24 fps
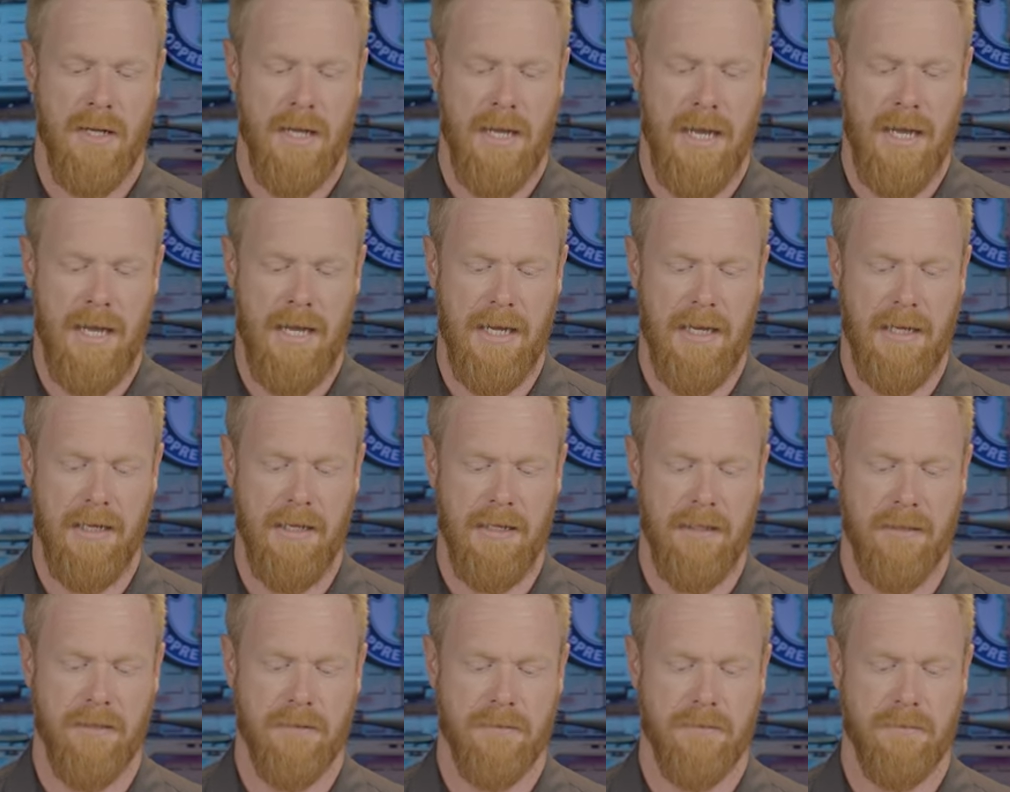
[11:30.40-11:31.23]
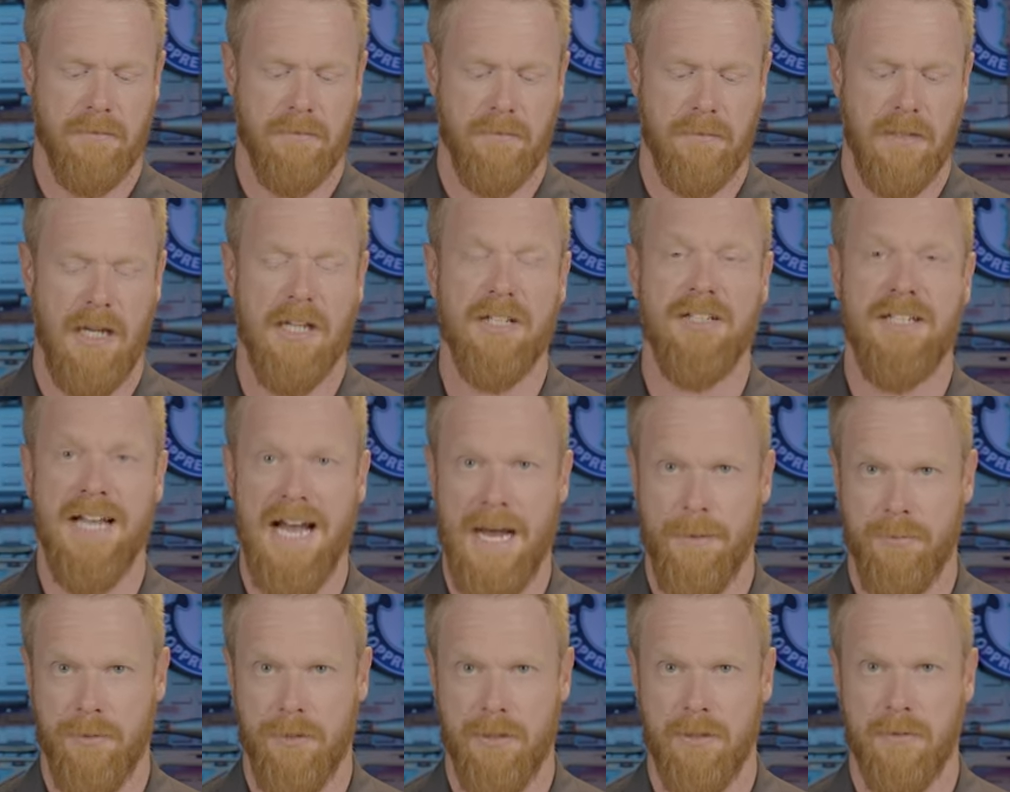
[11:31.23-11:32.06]
a
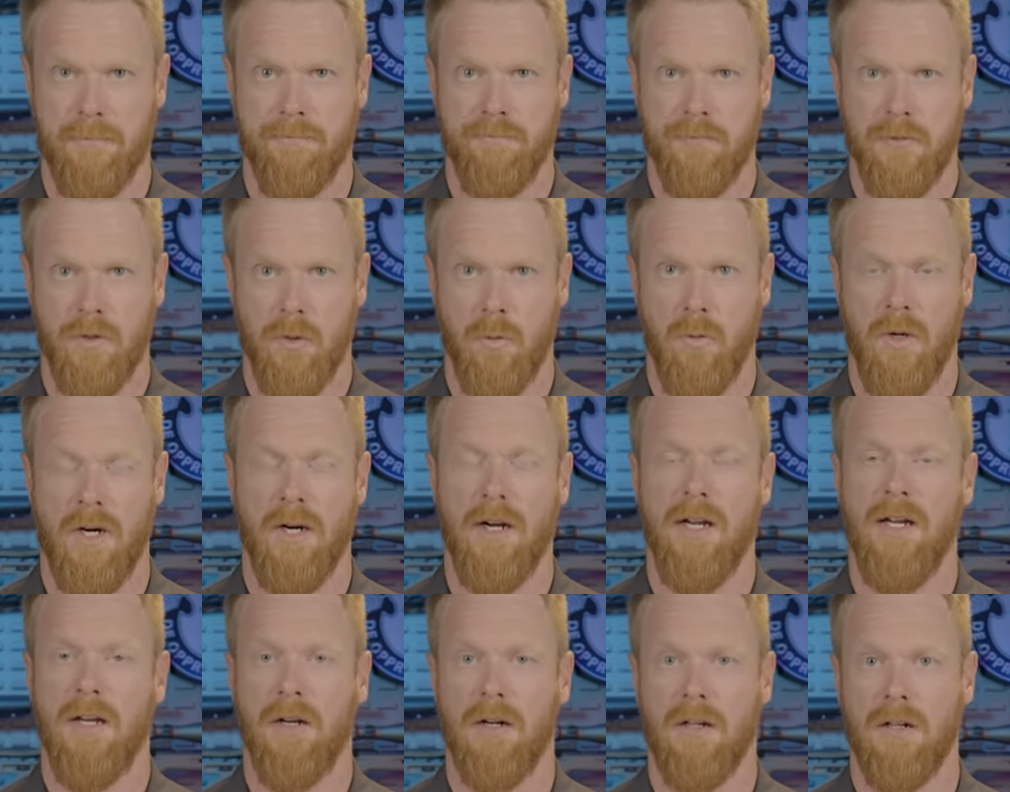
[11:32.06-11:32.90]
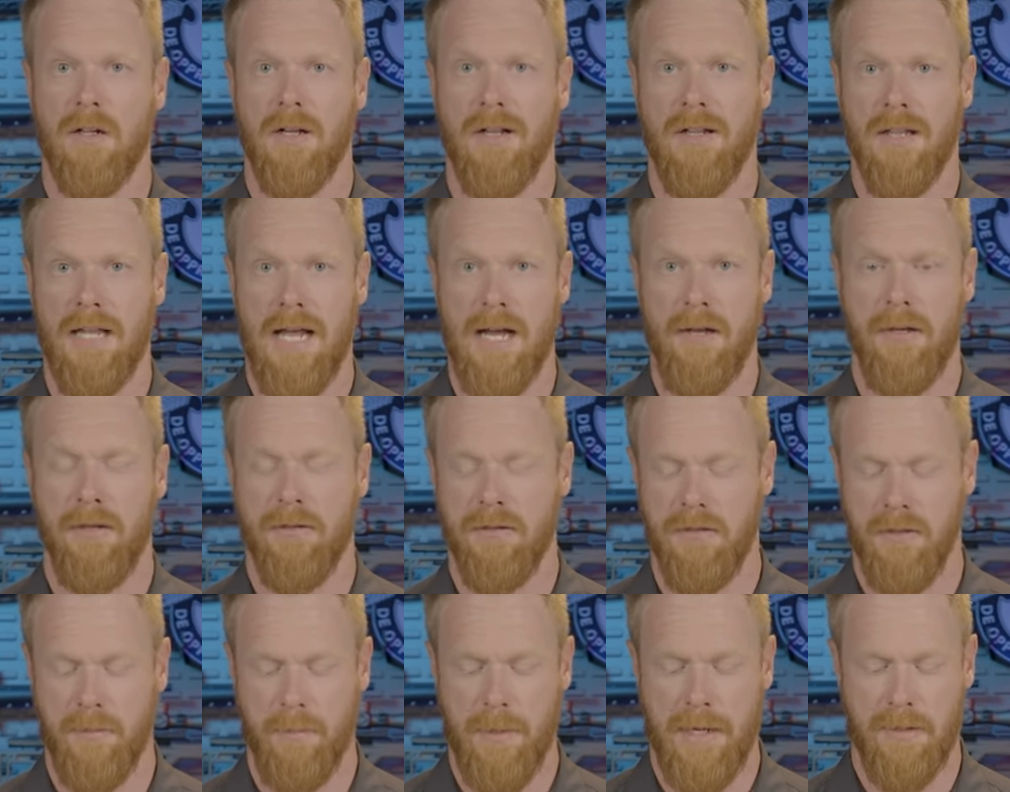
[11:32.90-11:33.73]
adapter to where it'll allow you
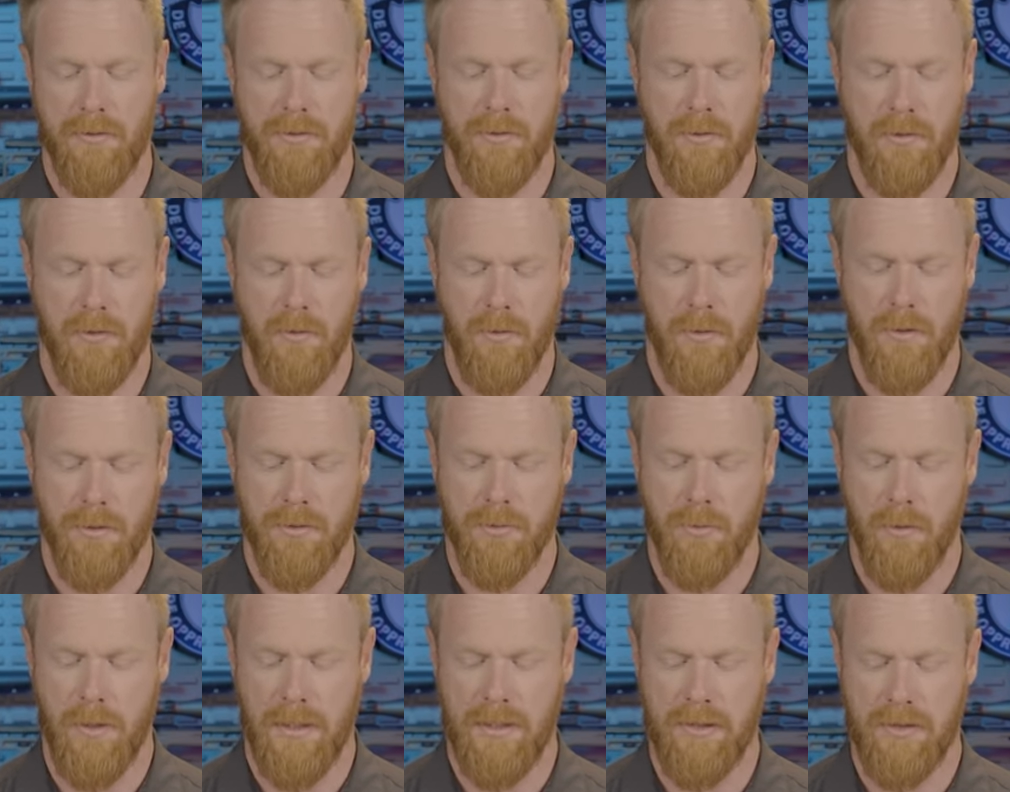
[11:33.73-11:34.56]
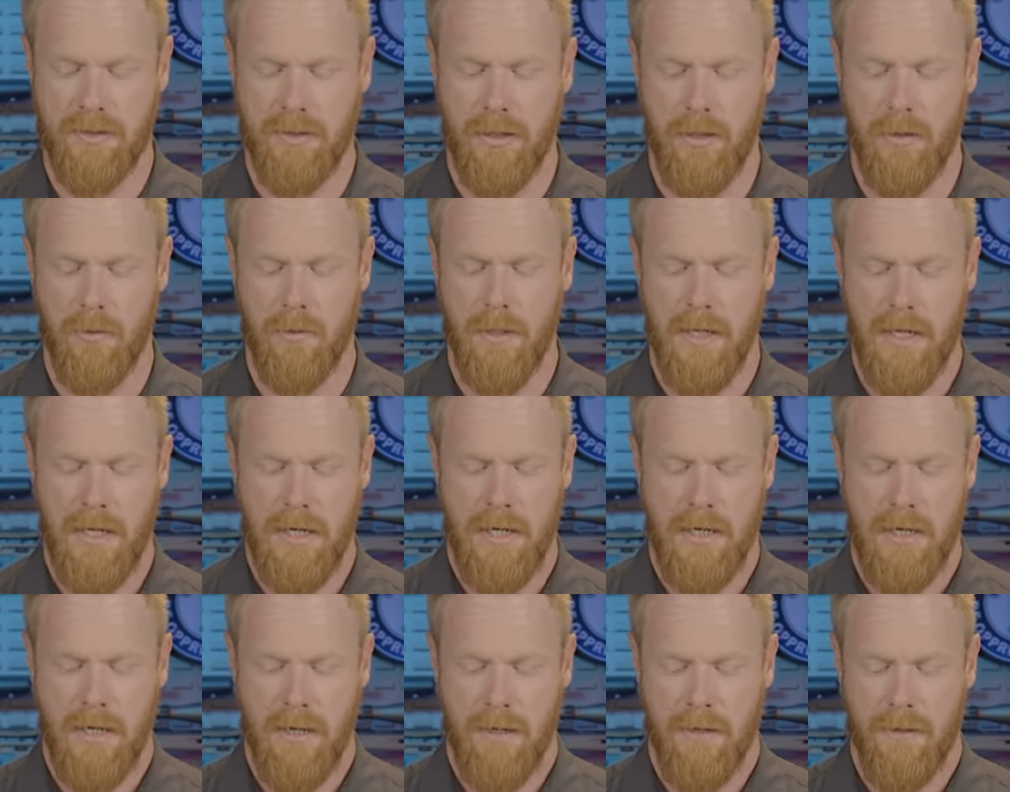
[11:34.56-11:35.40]
to mount to a quarter 20. So
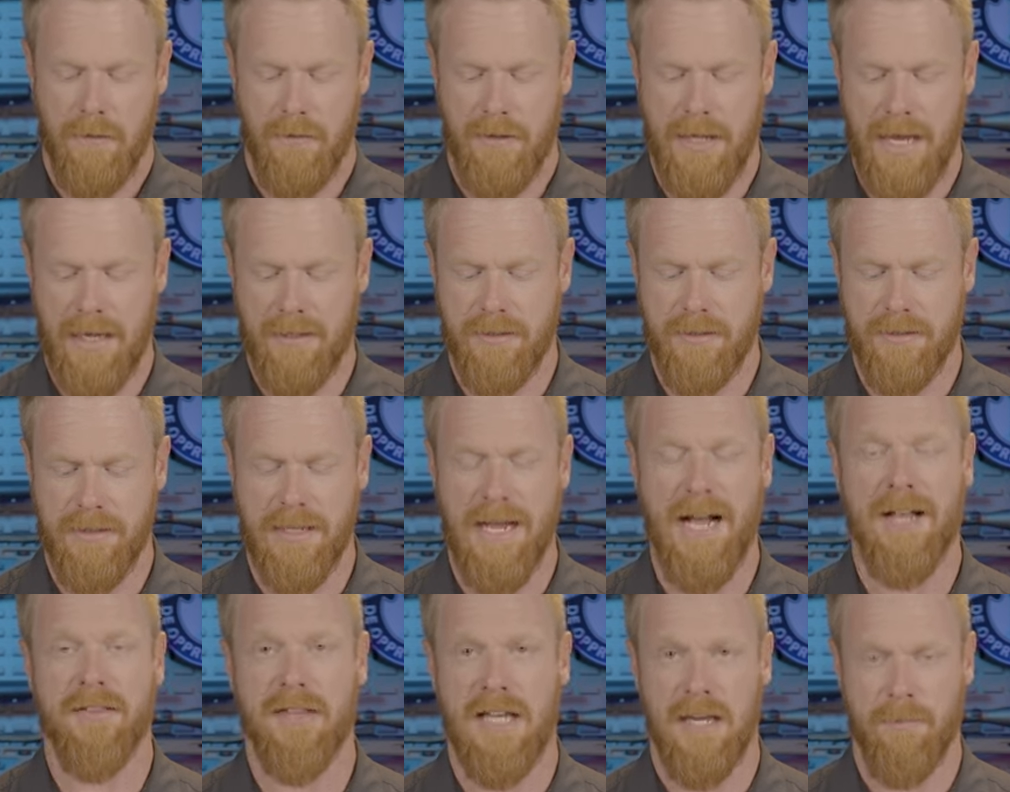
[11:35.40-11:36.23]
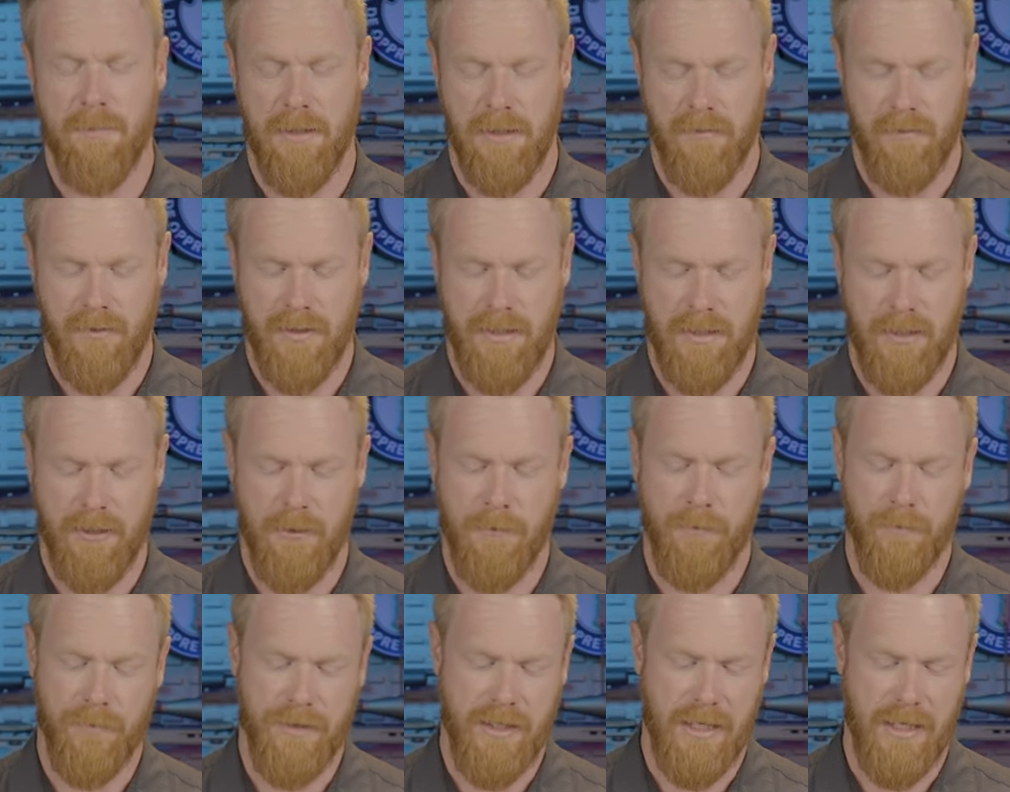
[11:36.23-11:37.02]
that's not that big of a deal.